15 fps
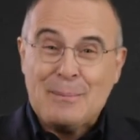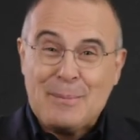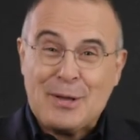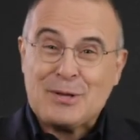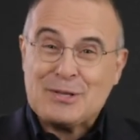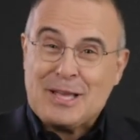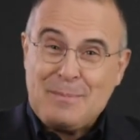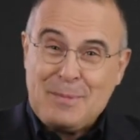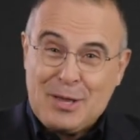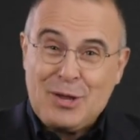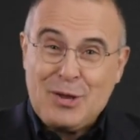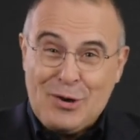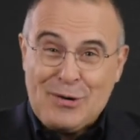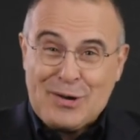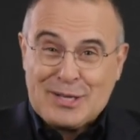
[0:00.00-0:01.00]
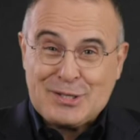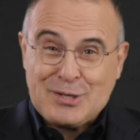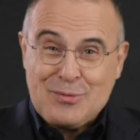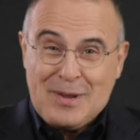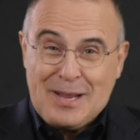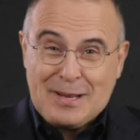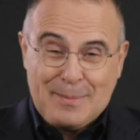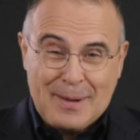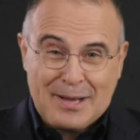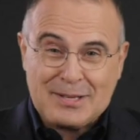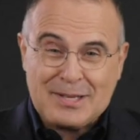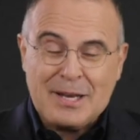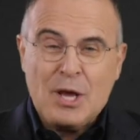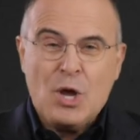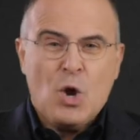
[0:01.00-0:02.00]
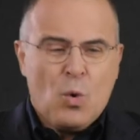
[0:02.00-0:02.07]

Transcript: because I'd be curious to read about it,